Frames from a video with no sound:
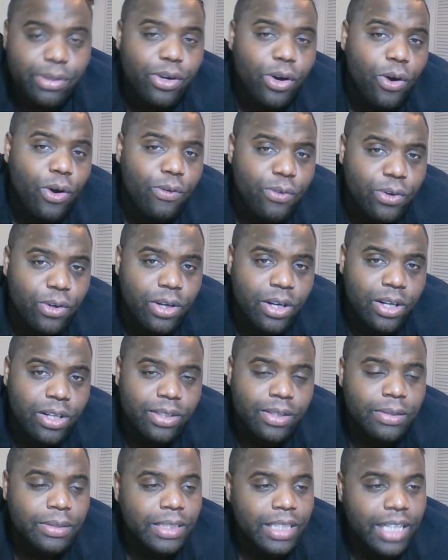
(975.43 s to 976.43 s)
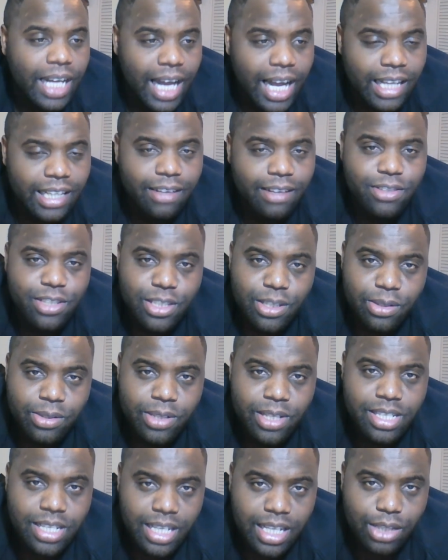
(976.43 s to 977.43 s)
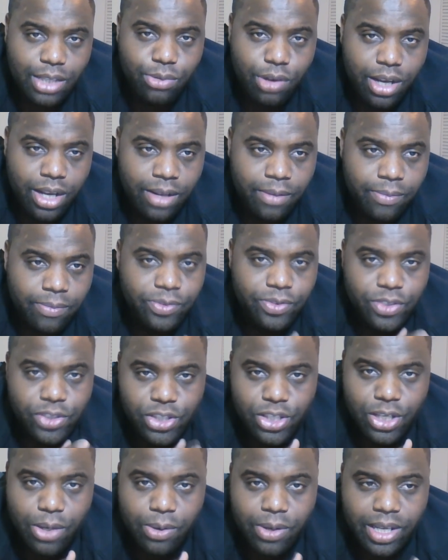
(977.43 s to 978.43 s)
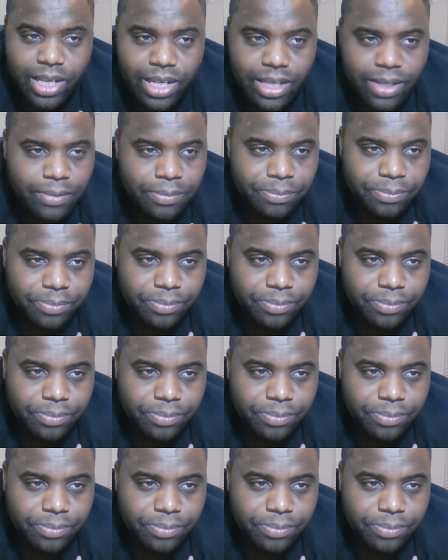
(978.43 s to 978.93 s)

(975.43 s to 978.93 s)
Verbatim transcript: But overall, I give Sony's E3 showing